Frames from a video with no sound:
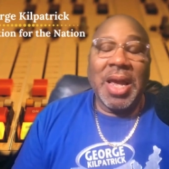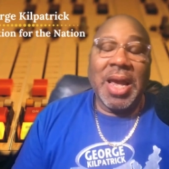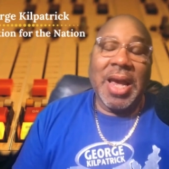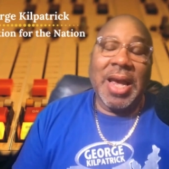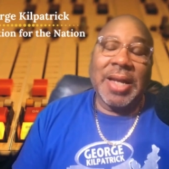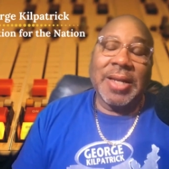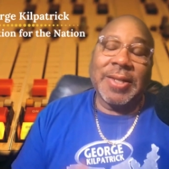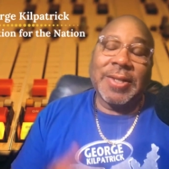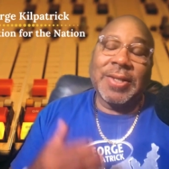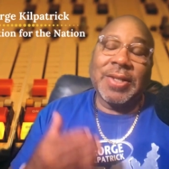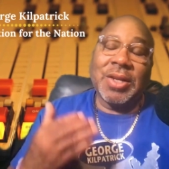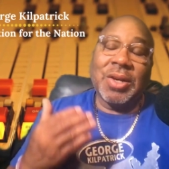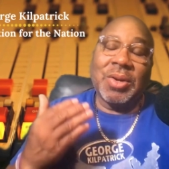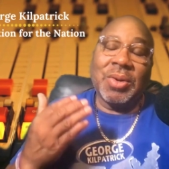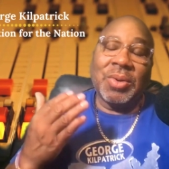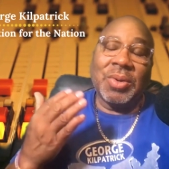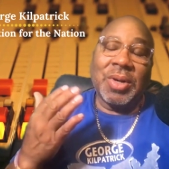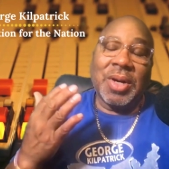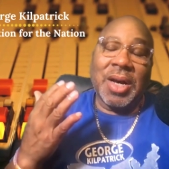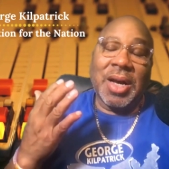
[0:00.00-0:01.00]
And
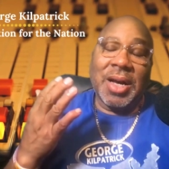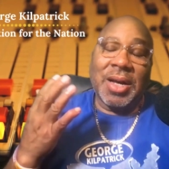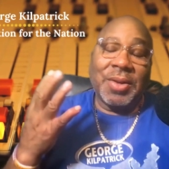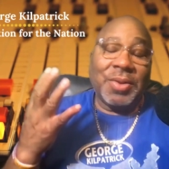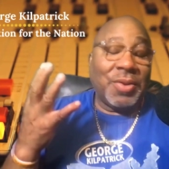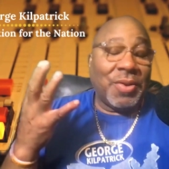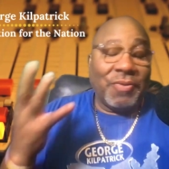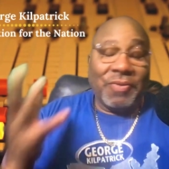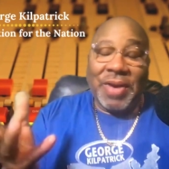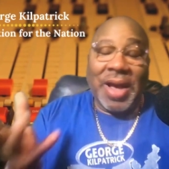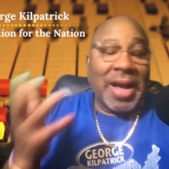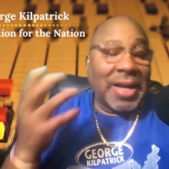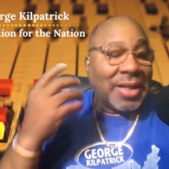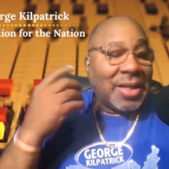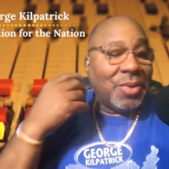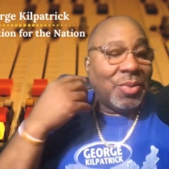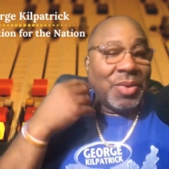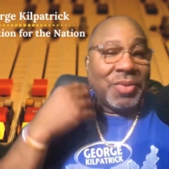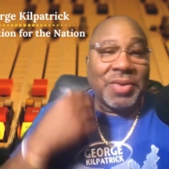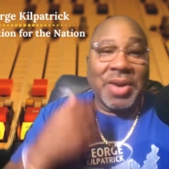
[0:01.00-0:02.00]
so the fact
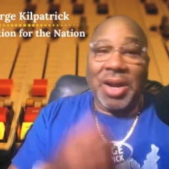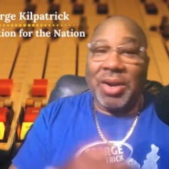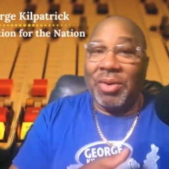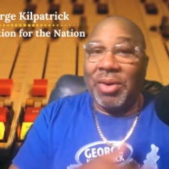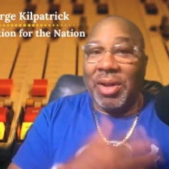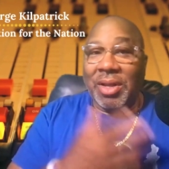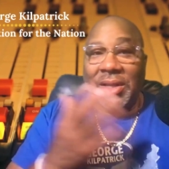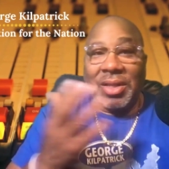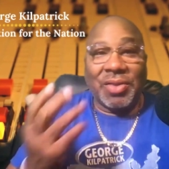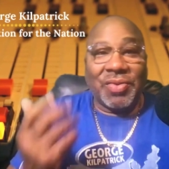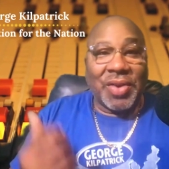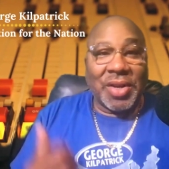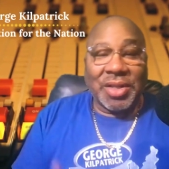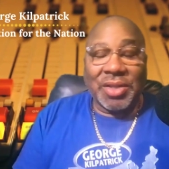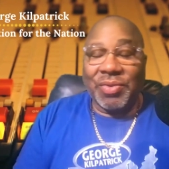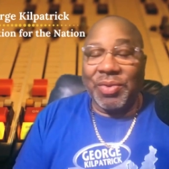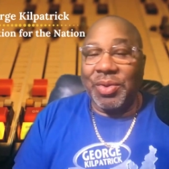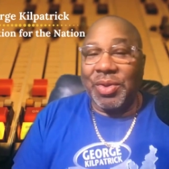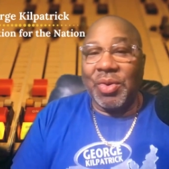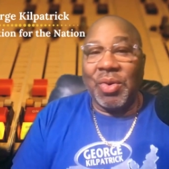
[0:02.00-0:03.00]
that we've got all these
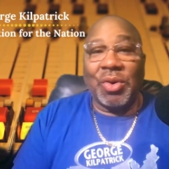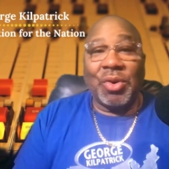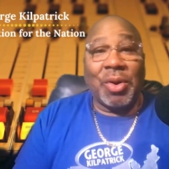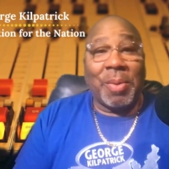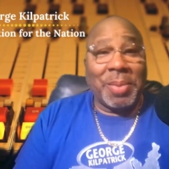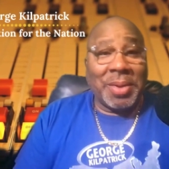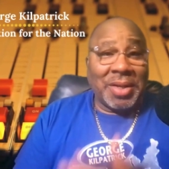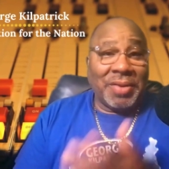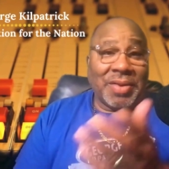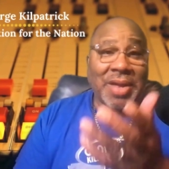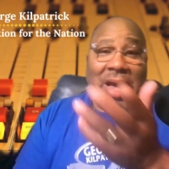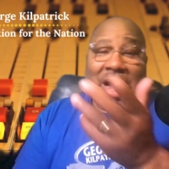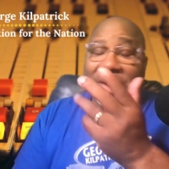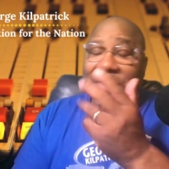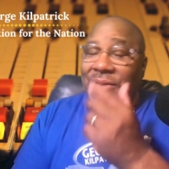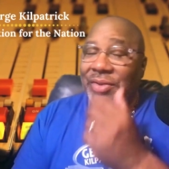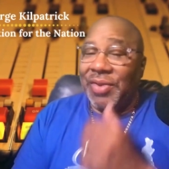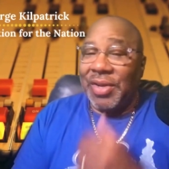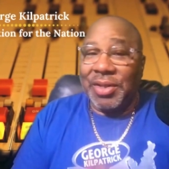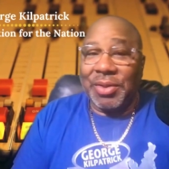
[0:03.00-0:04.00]
festivals going on, I believe the
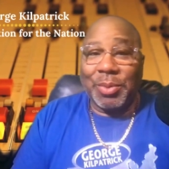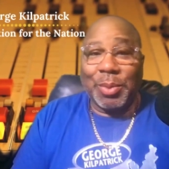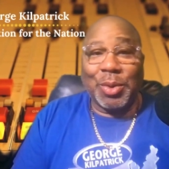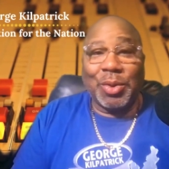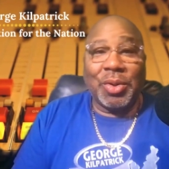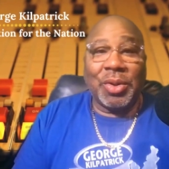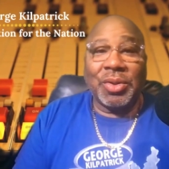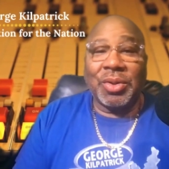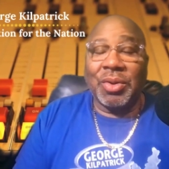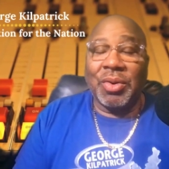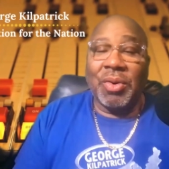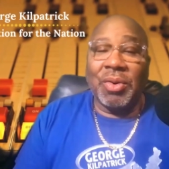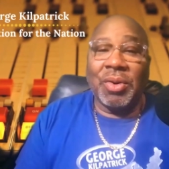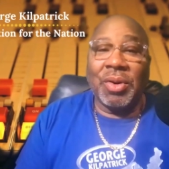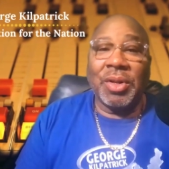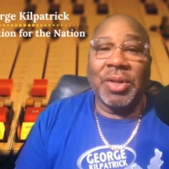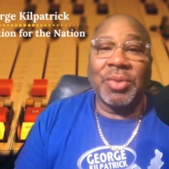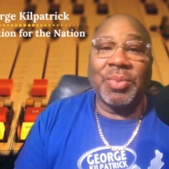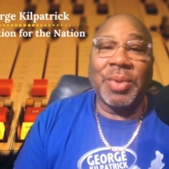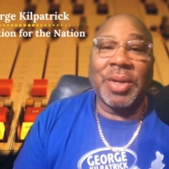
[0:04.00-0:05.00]
Irish Festival is also going
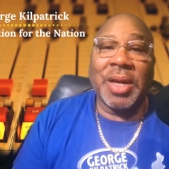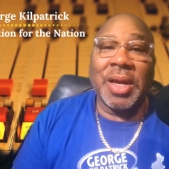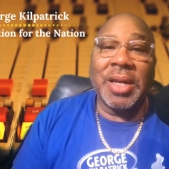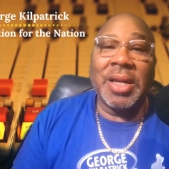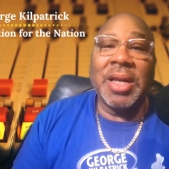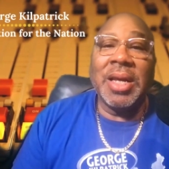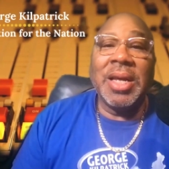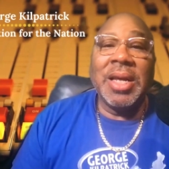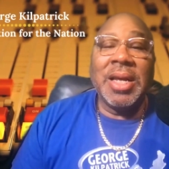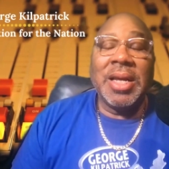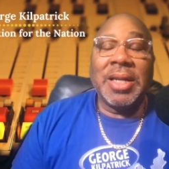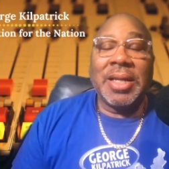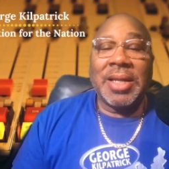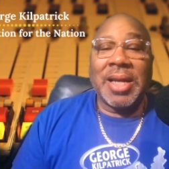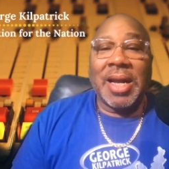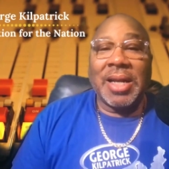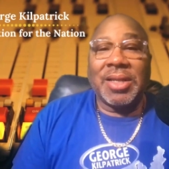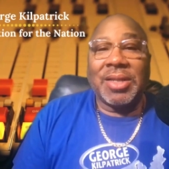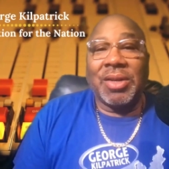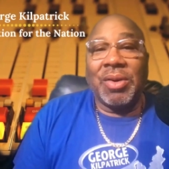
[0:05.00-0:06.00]
on this weekend,
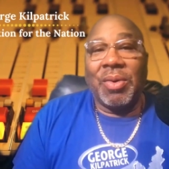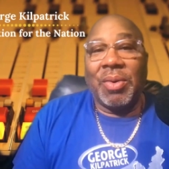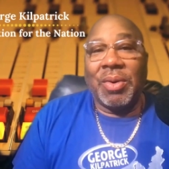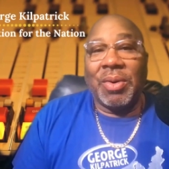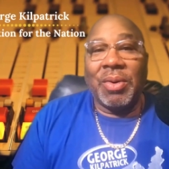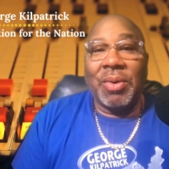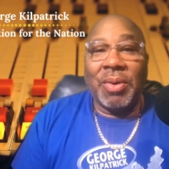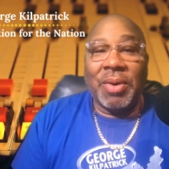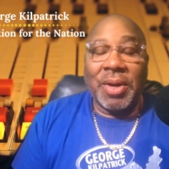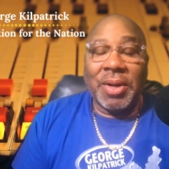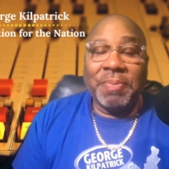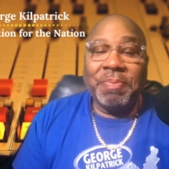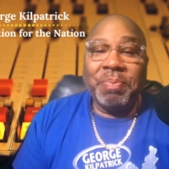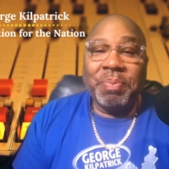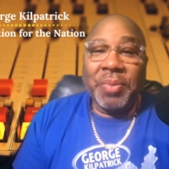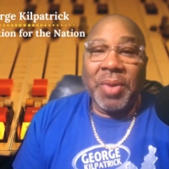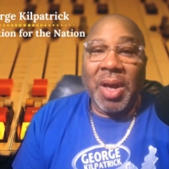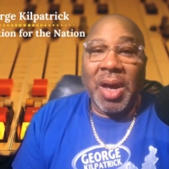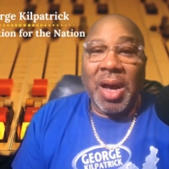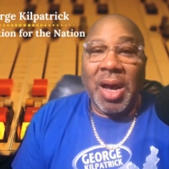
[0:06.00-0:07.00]
lots going on
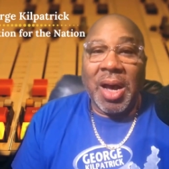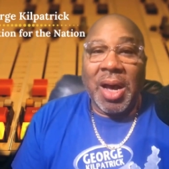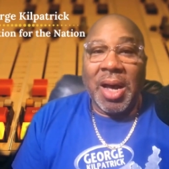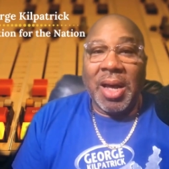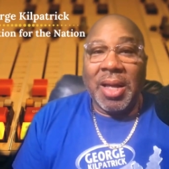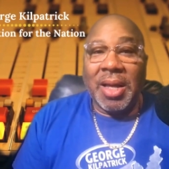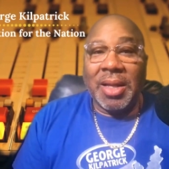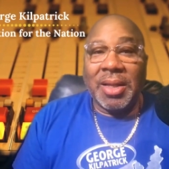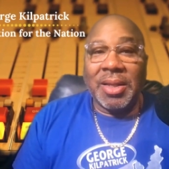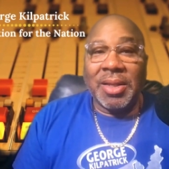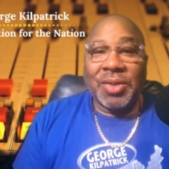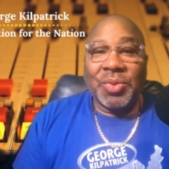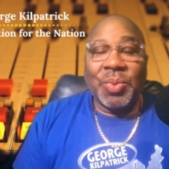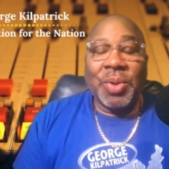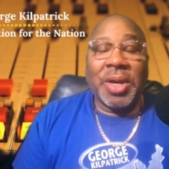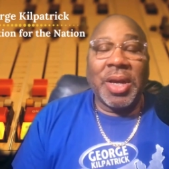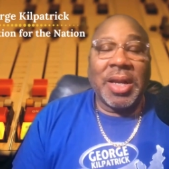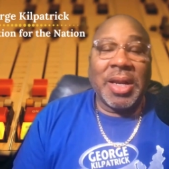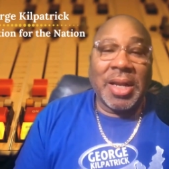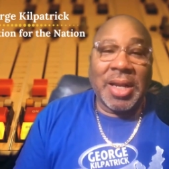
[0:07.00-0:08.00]
in this weekend.